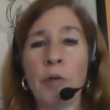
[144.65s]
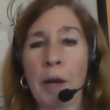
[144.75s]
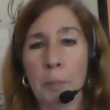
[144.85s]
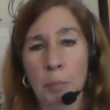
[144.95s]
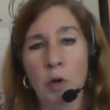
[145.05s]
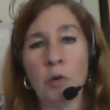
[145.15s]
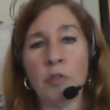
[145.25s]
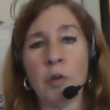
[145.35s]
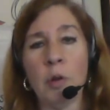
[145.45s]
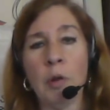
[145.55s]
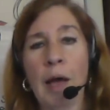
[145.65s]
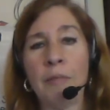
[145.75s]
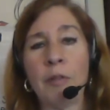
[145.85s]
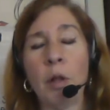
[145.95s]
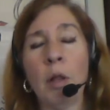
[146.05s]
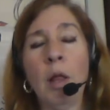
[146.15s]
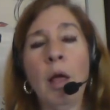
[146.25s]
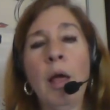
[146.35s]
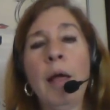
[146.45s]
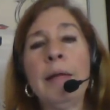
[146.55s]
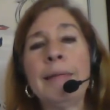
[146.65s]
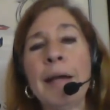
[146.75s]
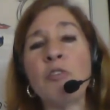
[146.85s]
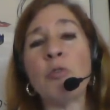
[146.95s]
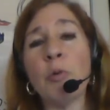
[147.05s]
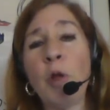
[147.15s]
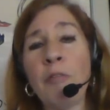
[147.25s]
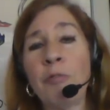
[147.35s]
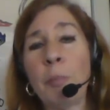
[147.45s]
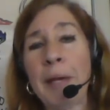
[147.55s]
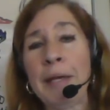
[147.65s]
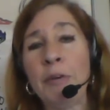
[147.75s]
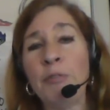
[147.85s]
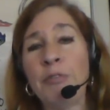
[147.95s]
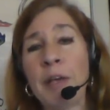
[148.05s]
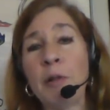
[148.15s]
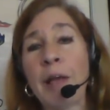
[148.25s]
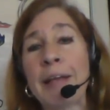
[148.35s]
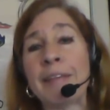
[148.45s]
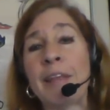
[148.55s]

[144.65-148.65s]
On a personal level, that true love will make you feel like